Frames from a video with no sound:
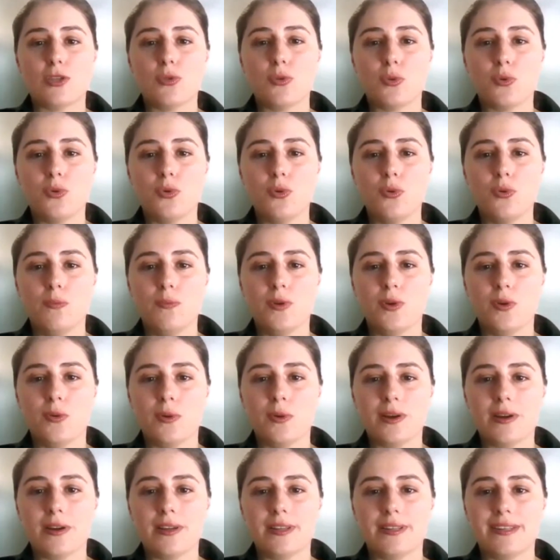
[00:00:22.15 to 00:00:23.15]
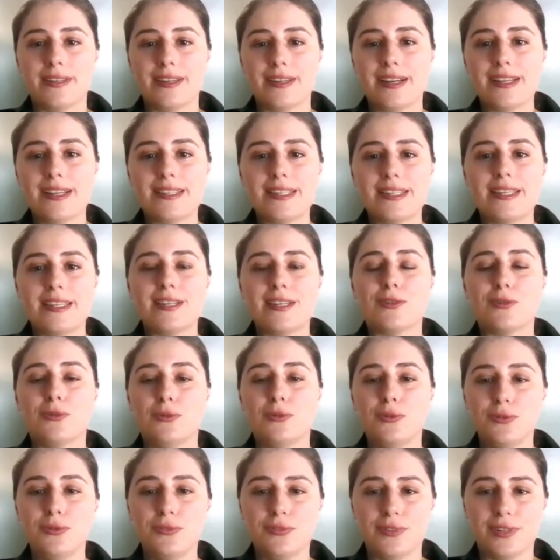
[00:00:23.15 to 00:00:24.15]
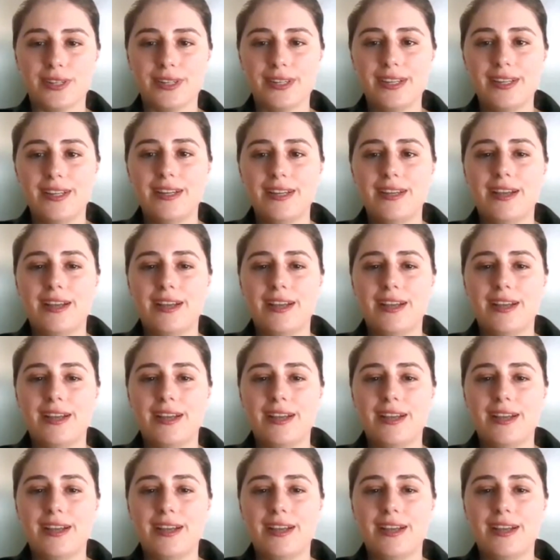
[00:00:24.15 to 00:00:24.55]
Thoko Mkhwanazi-Xaluva,